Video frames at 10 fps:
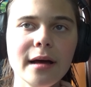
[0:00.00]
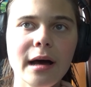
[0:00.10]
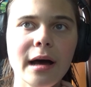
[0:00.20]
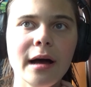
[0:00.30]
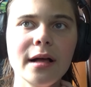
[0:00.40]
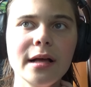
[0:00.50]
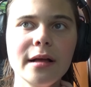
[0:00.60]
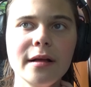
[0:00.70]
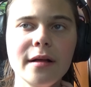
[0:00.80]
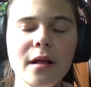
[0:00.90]
that
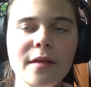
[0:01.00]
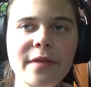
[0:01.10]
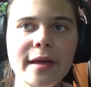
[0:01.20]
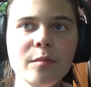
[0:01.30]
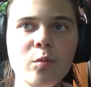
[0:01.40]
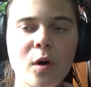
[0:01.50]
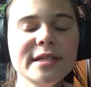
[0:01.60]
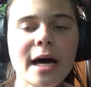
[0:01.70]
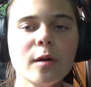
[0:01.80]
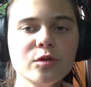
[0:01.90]

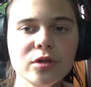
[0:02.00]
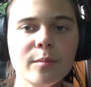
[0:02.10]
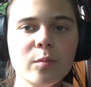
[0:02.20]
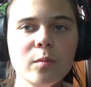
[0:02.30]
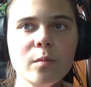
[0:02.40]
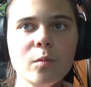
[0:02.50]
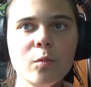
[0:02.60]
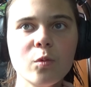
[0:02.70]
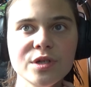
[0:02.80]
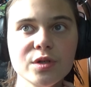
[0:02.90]
what Donald Trump
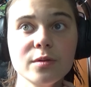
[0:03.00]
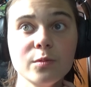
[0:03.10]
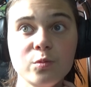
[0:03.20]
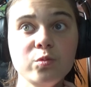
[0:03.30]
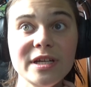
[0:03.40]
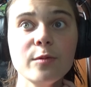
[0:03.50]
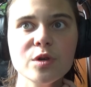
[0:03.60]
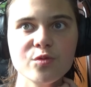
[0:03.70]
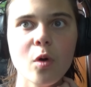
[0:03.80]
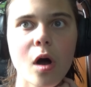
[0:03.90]
did
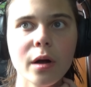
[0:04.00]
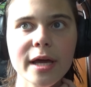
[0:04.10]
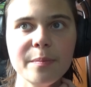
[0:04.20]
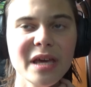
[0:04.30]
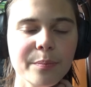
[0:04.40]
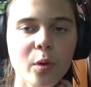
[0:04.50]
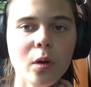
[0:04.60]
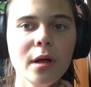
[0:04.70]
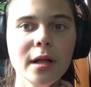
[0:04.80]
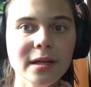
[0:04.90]
was wrong, and
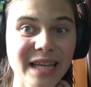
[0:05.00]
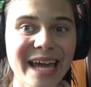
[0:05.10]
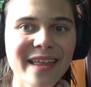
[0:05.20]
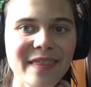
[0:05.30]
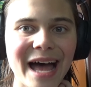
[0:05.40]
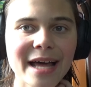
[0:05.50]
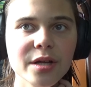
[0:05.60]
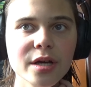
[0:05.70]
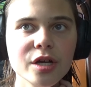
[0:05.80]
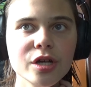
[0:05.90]
people like
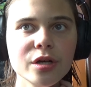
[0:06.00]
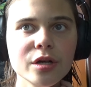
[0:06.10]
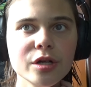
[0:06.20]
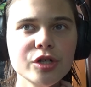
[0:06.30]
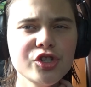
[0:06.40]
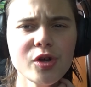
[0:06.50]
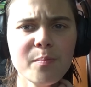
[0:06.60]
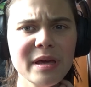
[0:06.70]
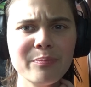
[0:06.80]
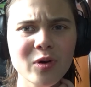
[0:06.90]
that
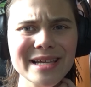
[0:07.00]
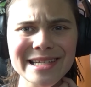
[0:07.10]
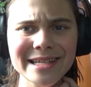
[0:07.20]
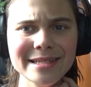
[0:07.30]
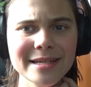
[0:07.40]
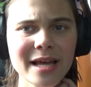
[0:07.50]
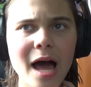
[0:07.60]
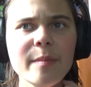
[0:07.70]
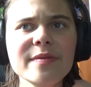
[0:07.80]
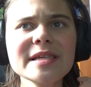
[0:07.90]
shouldn't be president.
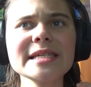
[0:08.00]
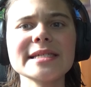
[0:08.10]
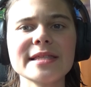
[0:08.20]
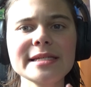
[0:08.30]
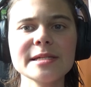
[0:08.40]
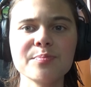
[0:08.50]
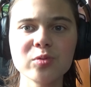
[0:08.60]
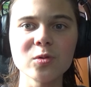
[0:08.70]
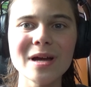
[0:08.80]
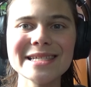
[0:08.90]
I mean, this is
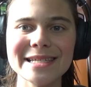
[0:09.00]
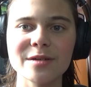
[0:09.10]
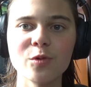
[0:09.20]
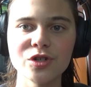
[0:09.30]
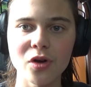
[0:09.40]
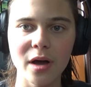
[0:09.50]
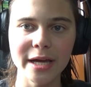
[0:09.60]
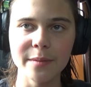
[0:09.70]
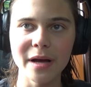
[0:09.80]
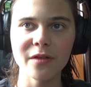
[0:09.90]
president we're
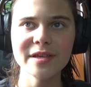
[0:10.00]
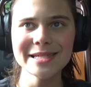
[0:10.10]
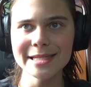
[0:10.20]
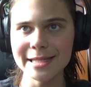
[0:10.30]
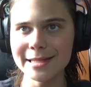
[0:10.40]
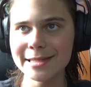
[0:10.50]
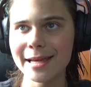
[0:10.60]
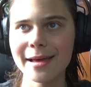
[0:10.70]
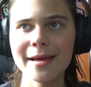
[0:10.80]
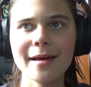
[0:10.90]
talking about. This
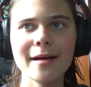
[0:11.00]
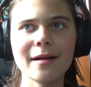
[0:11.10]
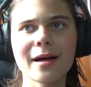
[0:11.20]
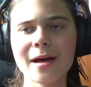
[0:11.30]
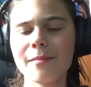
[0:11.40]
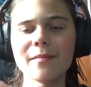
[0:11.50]
isn't a